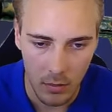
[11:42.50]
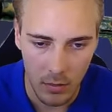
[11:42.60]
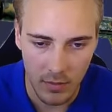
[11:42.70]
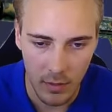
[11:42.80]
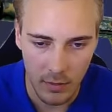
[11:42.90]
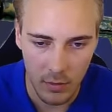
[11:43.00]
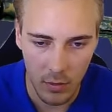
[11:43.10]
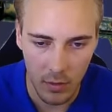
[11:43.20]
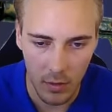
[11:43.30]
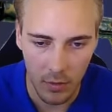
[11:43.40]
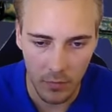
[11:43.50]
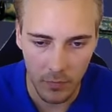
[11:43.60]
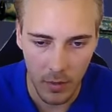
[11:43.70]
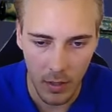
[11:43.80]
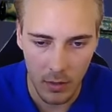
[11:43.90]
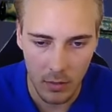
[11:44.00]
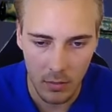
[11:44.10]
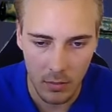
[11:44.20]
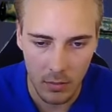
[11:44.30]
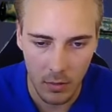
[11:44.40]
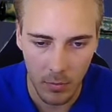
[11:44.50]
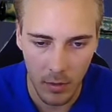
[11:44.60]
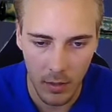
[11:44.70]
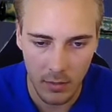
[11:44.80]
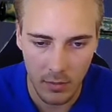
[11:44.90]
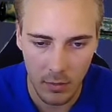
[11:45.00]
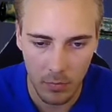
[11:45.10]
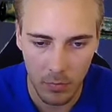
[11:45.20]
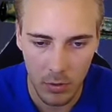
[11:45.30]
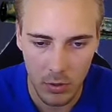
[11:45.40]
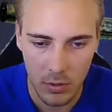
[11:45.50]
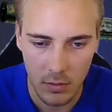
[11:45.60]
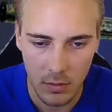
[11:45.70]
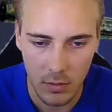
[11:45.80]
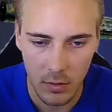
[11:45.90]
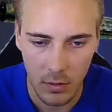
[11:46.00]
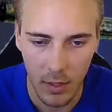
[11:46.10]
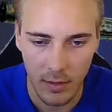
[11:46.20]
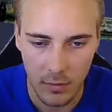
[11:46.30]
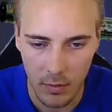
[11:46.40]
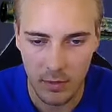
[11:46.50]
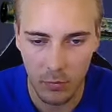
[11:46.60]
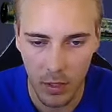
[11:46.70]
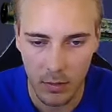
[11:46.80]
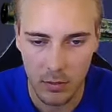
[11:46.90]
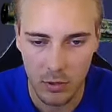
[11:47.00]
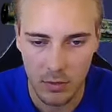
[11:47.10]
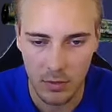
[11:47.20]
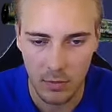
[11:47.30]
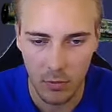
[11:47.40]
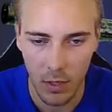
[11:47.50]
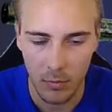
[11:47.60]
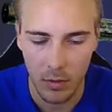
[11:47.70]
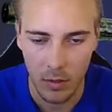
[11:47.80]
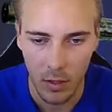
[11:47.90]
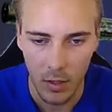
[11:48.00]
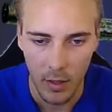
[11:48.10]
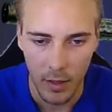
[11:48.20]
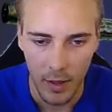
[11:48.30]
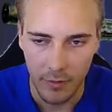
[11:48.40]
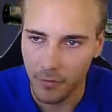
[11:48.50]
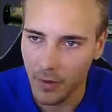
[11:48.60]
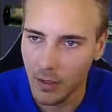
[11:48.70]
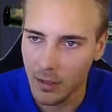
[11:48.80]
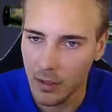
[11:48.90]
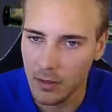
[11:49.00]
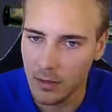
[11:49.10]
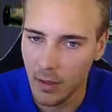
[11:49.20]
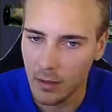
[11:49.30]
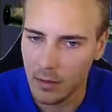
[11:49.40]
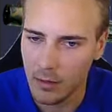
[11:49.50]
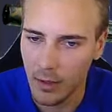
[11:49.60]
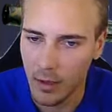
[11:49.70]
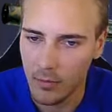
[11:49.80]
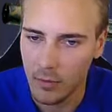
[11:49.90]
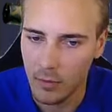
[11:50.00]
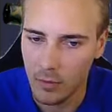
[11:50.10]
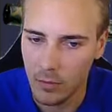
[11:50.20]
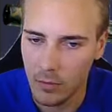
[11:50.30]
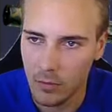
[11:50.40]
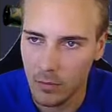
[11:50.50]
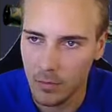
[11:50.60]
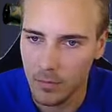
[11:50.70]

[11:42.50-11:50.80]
seller is currently offline. Let me cancel the purchase. Yeah, so that's what I just described. I think it's again time to